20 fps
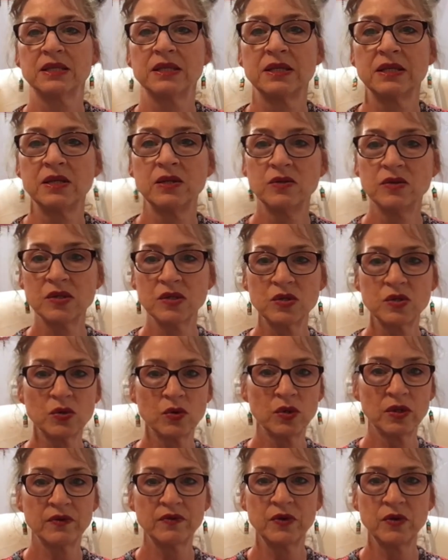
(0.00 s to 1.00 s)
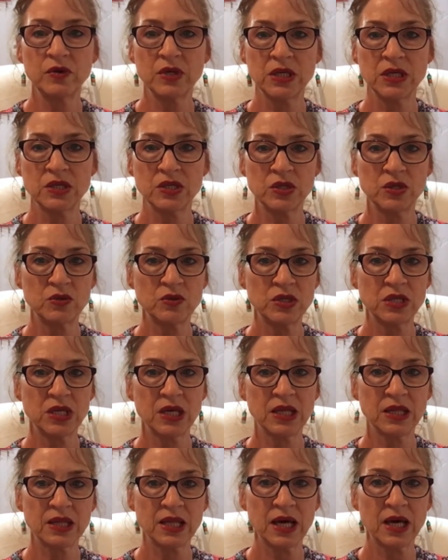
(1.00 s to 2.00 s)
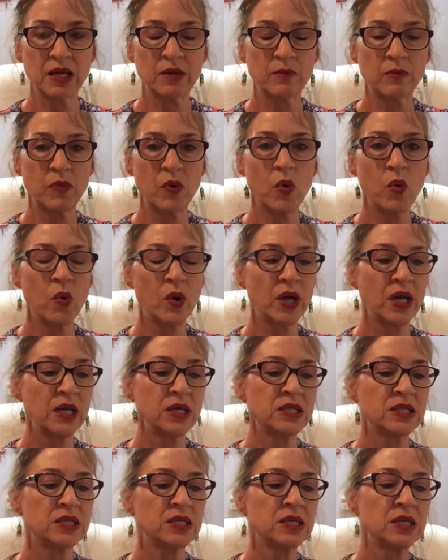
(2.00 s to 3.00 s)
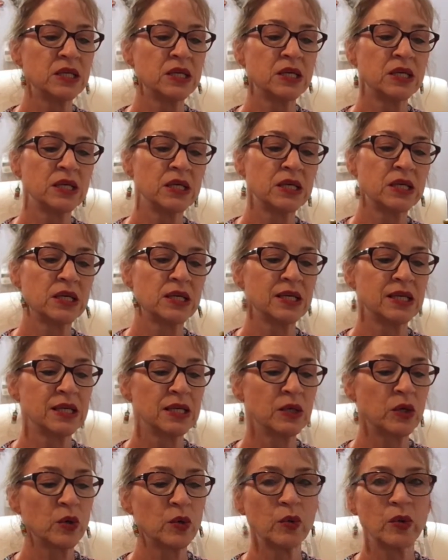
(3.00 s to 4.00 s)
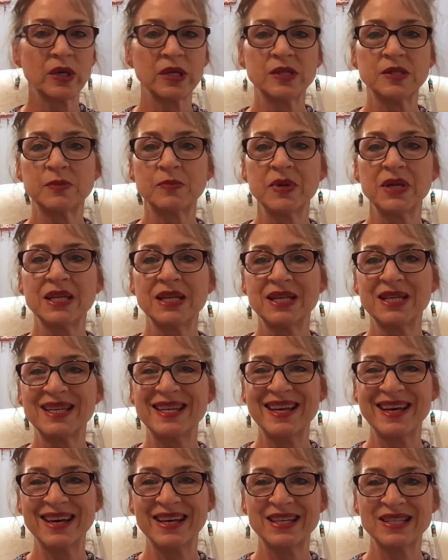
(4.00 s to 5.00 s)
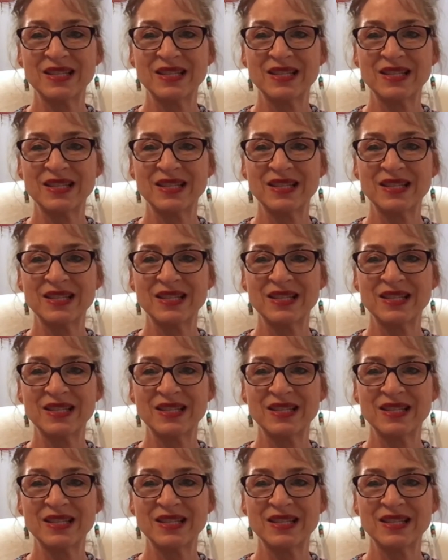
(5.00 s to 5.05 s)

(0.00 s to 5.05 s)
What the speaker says: Use a tool if you need to get that point crisp and nice